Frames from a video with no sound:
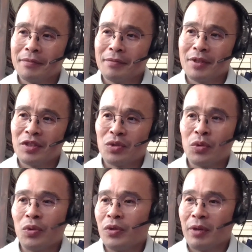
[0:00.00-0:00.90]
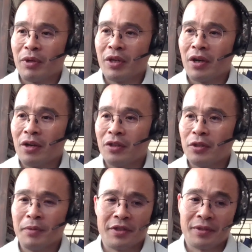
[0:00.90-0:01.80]
this tool that we call
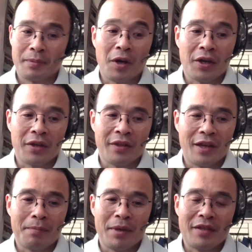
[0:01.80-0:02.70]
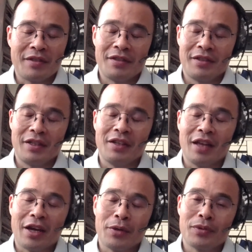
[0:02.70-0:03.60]
Lumina Spark that basically
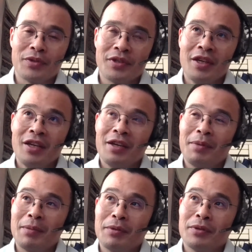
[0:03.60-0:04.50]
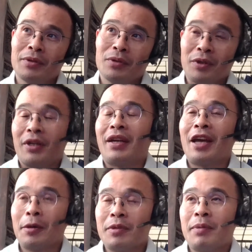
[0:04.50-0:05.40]
allows people or
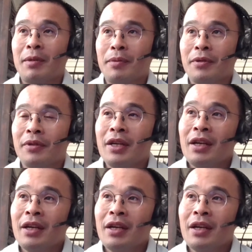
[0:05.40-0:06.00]
helps people